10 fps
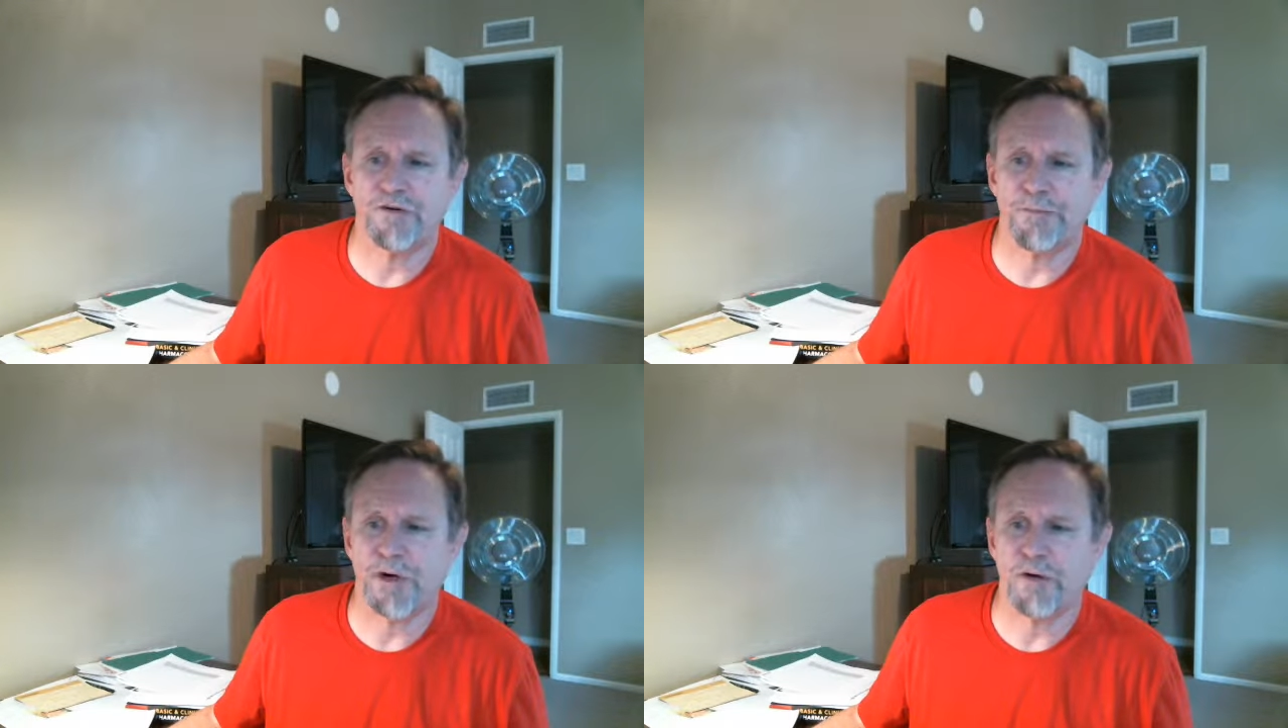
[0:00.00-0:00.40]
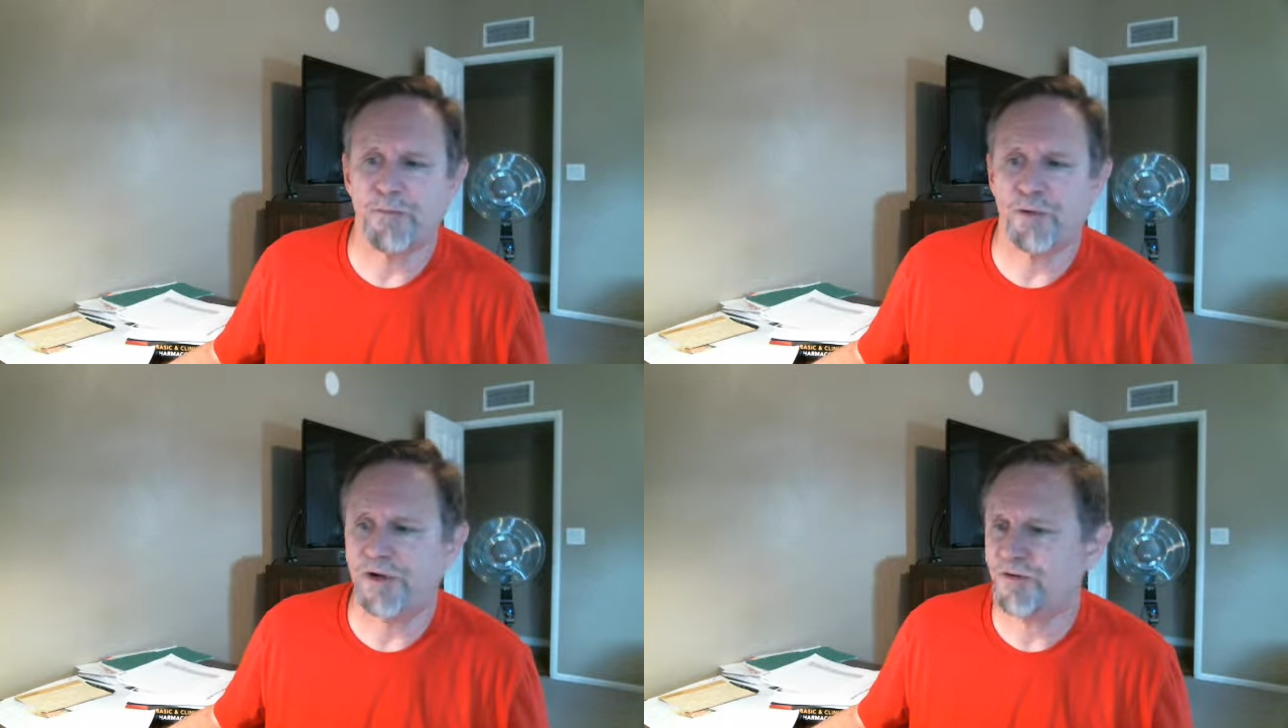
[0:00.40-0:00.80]
in your
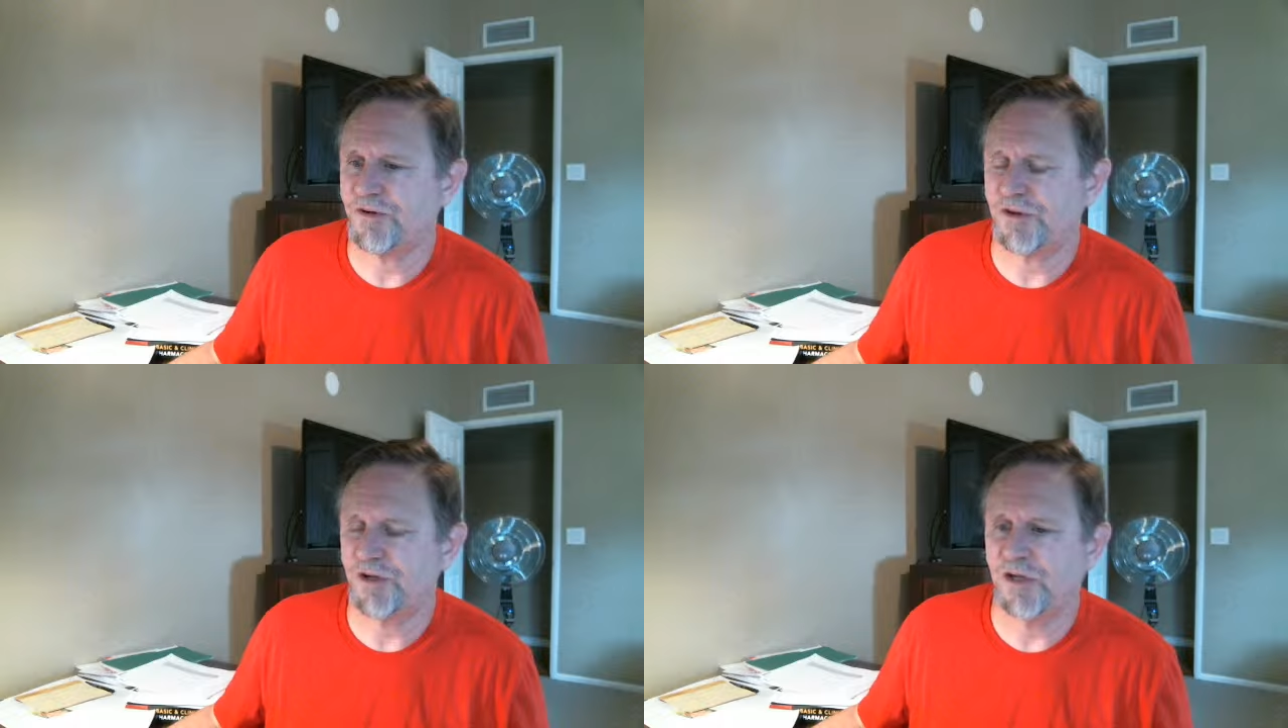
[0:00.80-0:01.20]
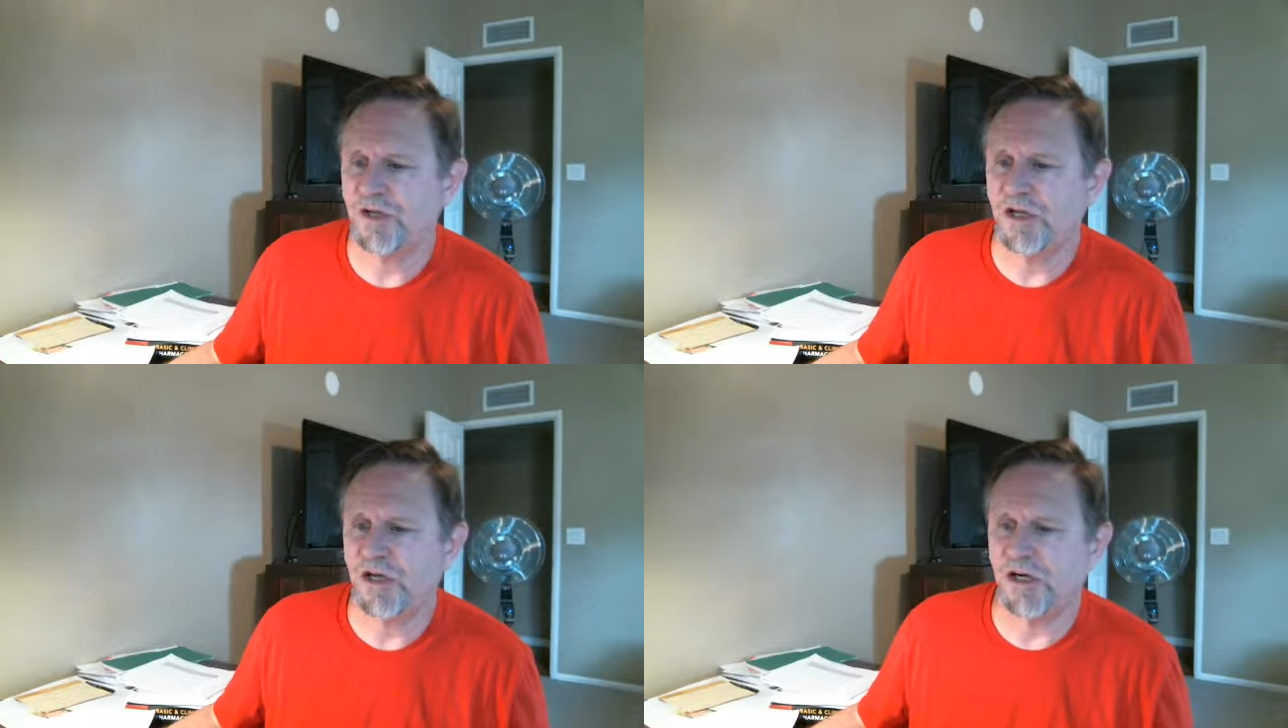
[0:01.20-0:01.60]
PowerPoint is going to
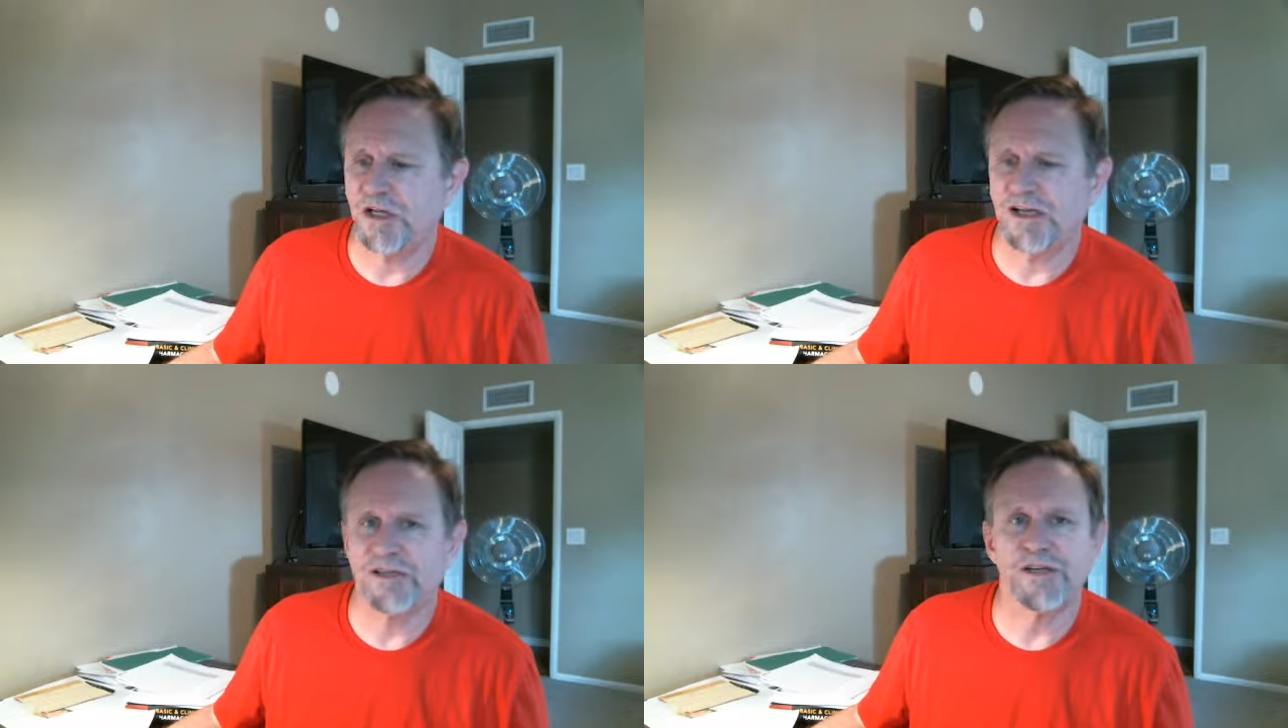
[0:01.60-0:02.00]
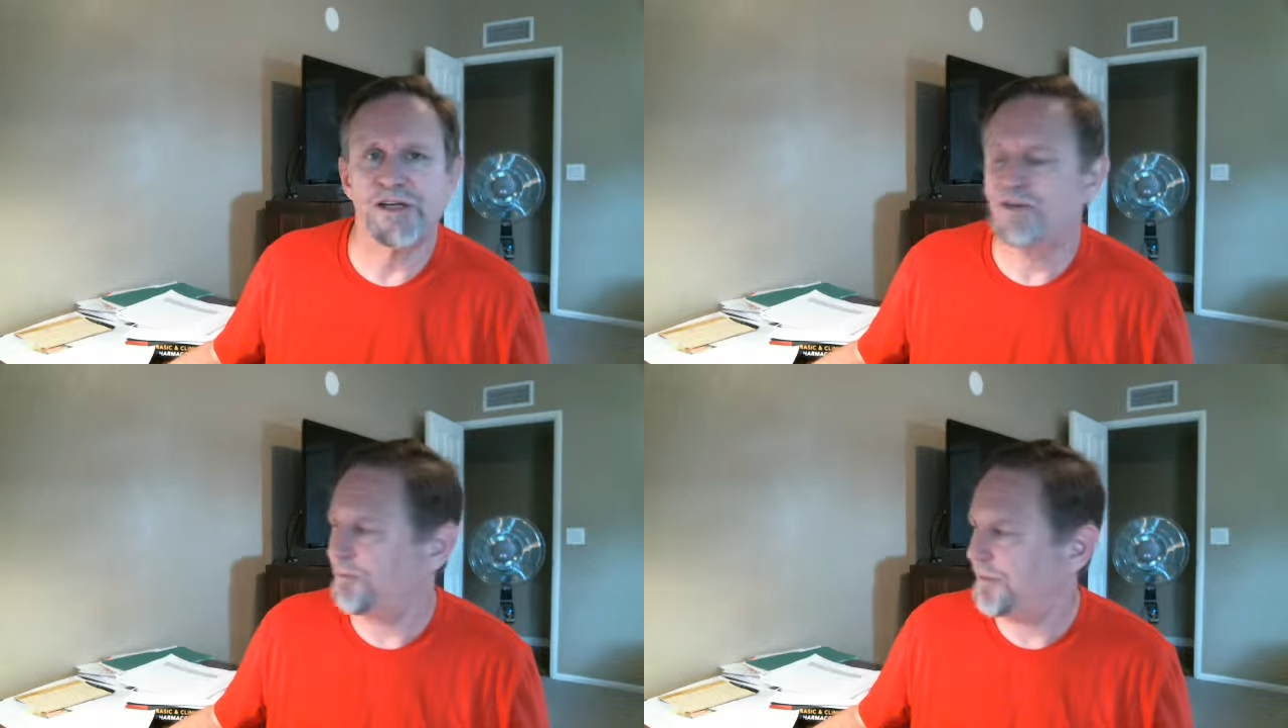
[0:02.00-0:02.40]
elect to
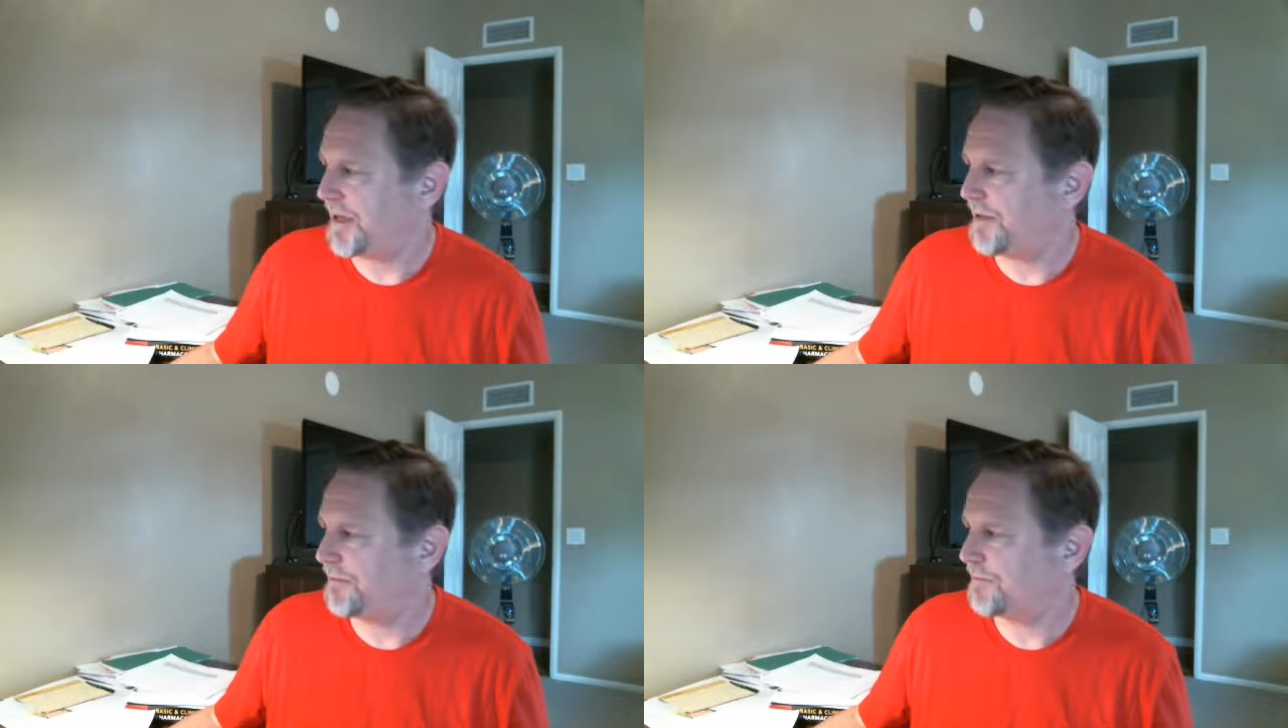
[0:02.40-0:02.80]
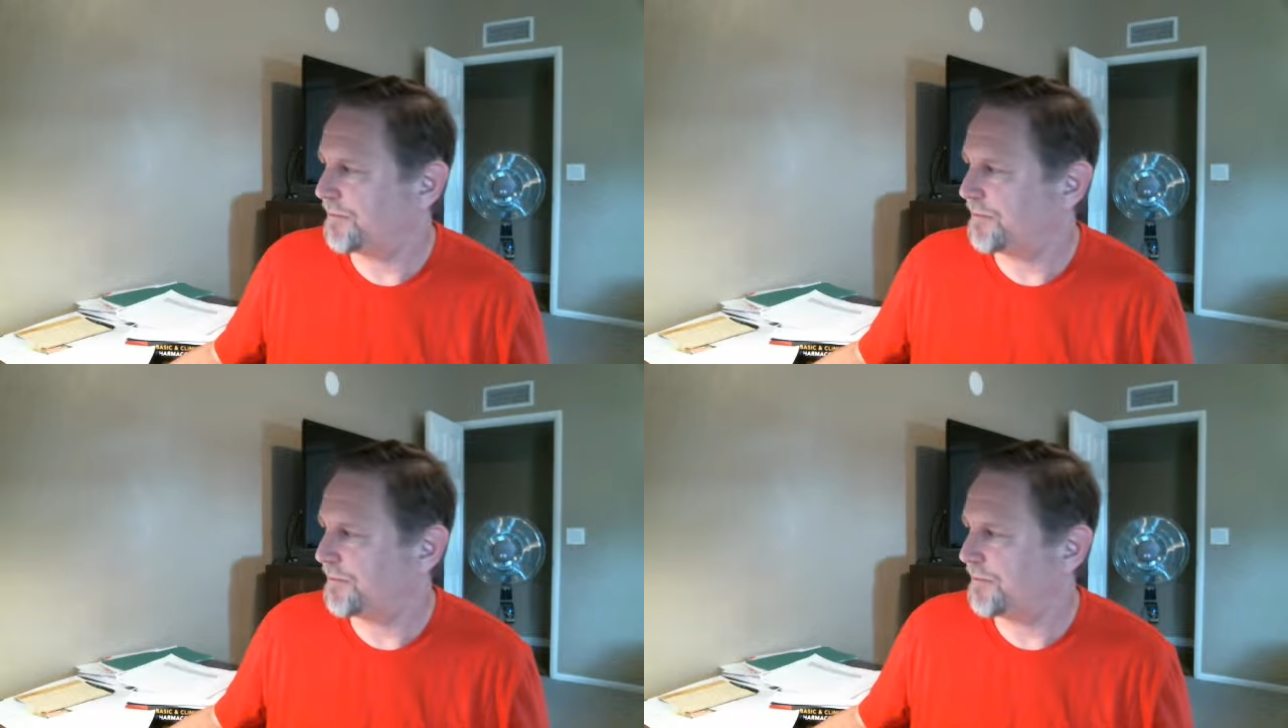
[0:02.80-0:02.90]
intubate.